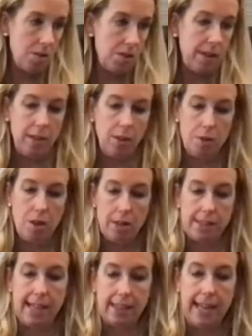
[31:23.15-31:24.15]
so I don't know
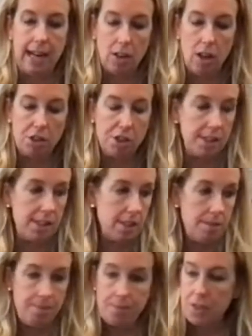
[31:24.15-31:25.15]
exactly how long just
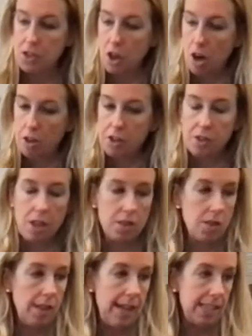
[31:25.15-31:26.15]
the tartar
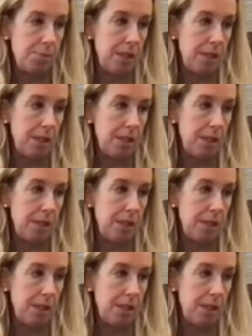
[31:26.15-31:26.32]
sauce will last,